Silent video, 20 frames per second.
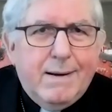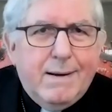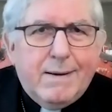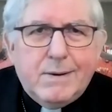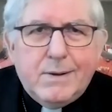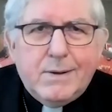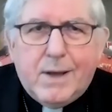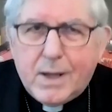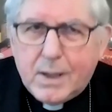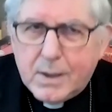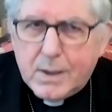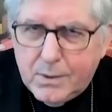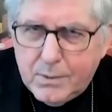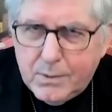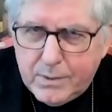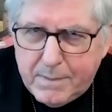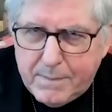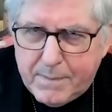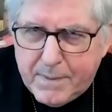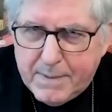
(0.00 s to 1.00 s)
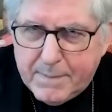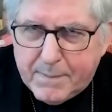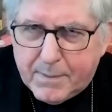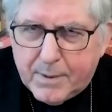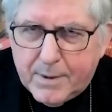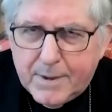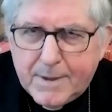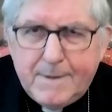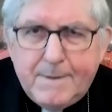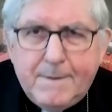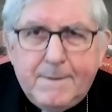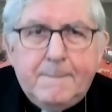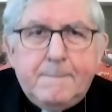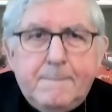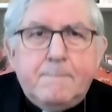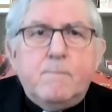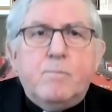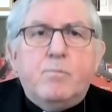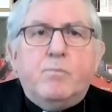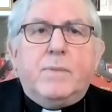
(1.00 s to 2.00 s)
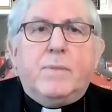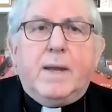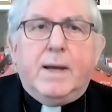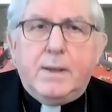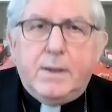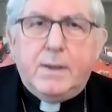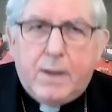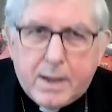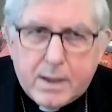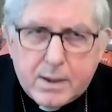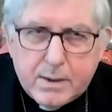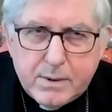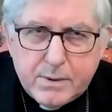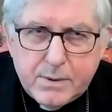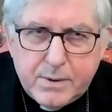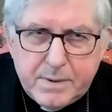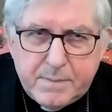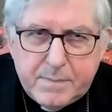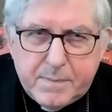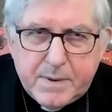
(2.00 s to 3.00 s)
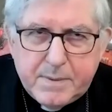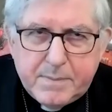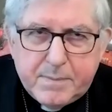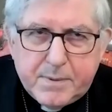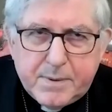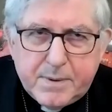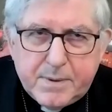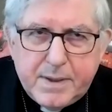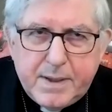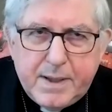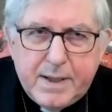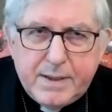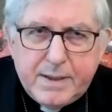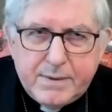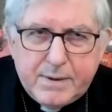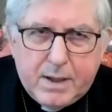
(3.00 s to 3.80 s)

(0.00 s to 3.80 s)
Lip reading: A lot of lonely people, and